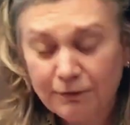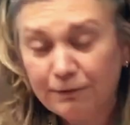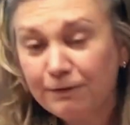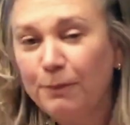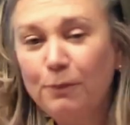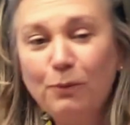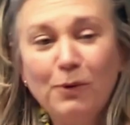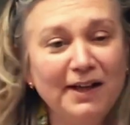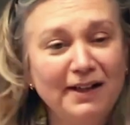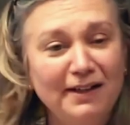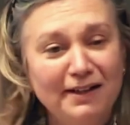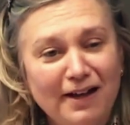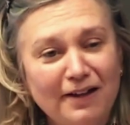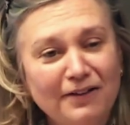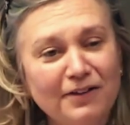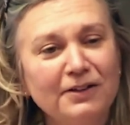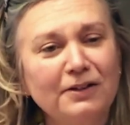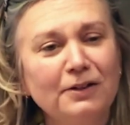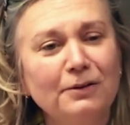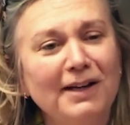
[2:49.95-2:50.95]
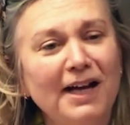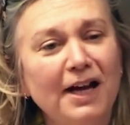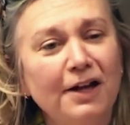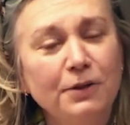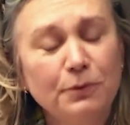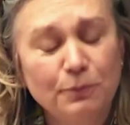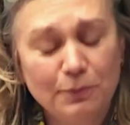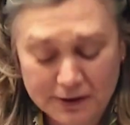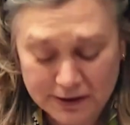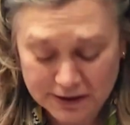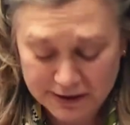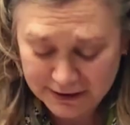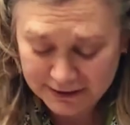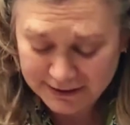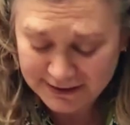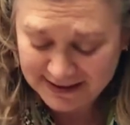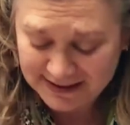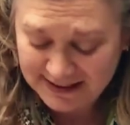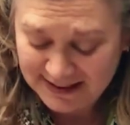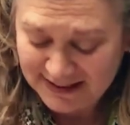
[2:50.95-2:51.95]
from one another around the
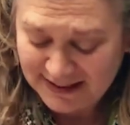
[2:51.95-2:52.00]
world.